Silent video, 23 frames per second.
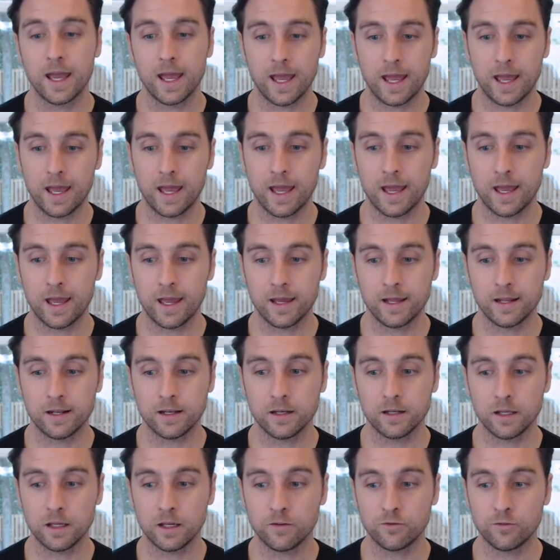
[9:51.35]

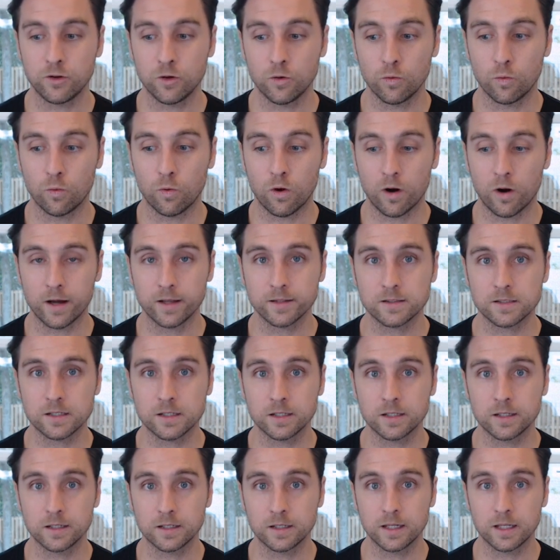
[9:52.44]
And if you want
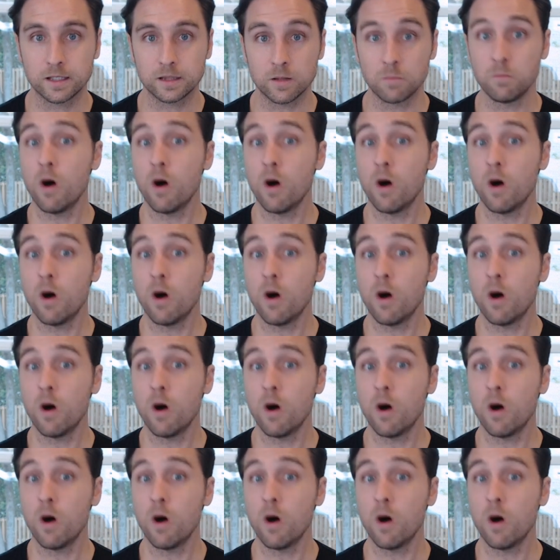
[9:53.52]
to get